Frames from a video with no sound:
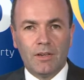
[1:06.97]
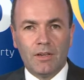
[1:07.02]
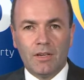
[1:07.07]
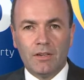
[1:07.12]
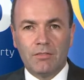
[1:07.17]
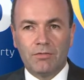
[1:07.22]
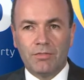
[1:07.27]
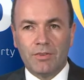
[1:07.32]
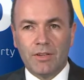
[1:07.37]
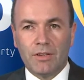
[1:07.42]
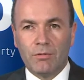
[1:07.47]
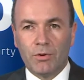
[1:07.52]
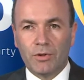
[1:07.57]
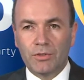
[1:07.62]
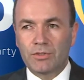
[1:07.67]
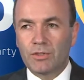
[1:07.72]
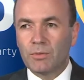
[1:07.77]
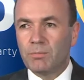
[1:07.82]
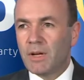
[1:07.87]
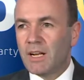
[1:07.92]
If we
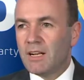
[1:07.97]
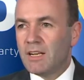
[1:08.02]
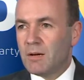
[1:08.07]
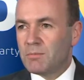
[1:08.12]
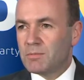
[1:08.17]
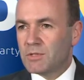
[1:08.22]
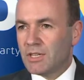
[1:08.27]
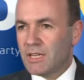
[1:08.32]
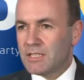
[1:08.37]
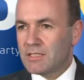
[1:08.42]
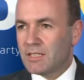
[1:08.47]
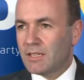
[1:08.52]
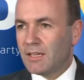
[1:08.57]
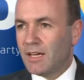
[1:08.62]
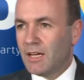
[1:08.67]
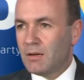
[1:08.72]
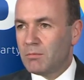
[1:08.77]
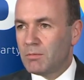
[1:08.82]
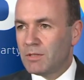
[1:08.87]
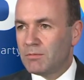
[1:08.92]
want to build up trust
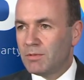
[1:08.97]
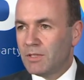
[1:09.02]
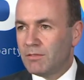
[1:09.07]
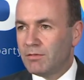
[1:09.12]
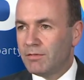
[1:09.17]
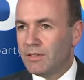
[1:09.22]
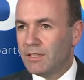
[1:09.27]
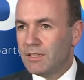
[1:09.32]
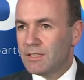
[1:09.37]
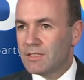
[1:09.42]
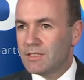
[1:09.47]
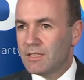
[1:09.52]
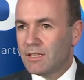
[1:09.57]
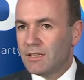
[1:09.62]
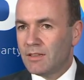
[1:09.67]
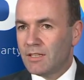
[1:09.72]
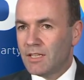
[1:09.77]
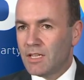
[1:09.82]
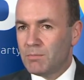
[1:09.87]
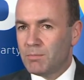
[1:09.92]
again between Fidesz and
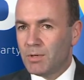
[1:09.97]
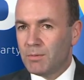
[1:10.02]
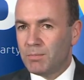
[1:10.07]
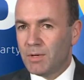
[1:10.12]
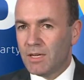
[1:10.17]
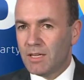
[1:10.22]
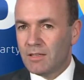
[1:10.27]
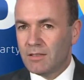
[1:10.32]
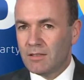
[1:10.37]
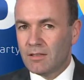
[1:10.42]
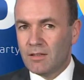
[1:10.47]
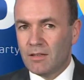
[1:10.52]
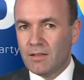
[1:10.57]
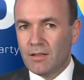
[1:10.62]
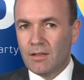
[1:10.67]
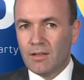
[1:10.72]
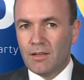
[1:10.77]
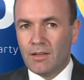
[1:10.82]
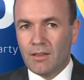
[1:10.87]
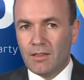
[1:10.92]
the EPP,
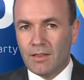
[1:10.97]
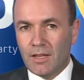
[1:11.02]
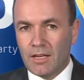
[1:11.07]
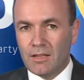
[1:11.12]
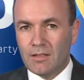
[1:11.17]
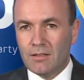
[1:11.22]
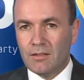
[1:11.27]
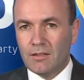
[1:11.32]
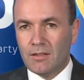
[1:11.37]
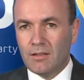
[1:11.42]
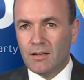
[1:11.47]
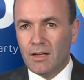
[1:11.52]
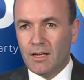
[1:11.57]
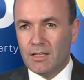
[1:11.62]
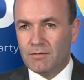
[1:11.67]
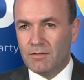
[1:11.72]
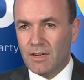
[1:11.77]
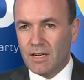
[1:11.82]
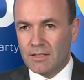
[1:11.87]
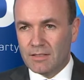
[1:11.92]
then
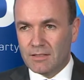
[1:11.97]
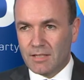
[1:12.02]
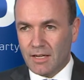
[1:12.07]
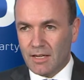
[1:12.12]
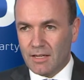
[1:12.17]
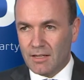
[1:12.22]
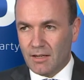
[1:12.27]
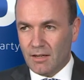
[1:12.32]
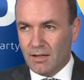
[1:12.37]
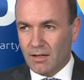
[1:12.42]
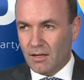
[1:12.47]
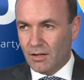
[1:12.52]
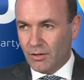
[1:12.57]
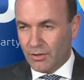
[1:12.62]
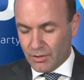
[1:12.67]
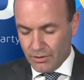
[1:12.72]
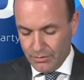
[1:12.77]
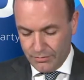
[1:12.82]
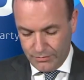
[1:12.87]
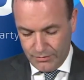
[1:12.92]
it will take a lot
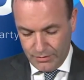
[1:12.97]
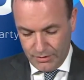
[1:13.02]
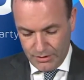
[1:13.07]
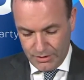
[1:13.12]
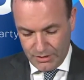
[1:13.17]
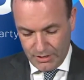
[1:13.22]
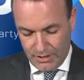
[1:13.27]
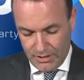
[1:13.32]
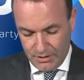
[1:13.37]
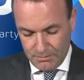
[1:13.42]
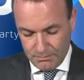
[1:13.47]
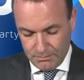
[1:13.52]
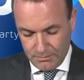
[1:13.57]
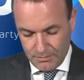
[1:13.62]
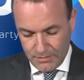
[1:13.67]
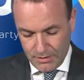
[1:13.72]
of time,